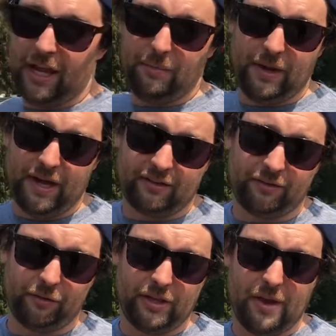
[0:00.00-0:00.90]

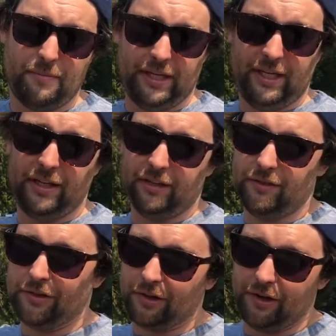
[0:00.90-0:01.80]
apex or that beginning of
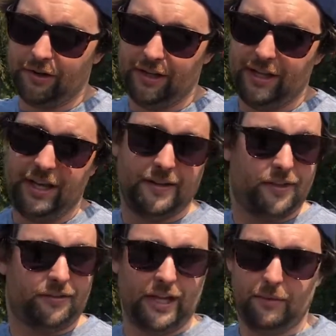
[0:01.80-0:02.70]
the turn. And
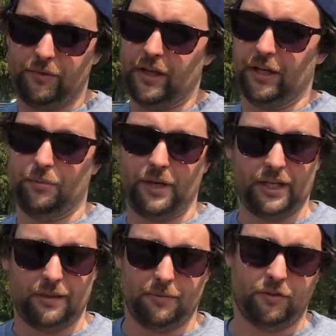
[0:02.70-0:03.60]
then same thing, you're
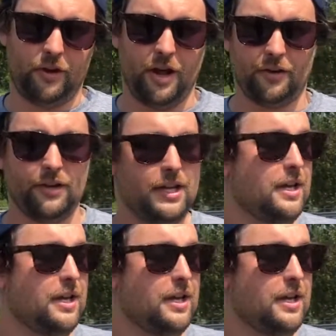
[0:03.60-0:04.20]
picking up the throttle.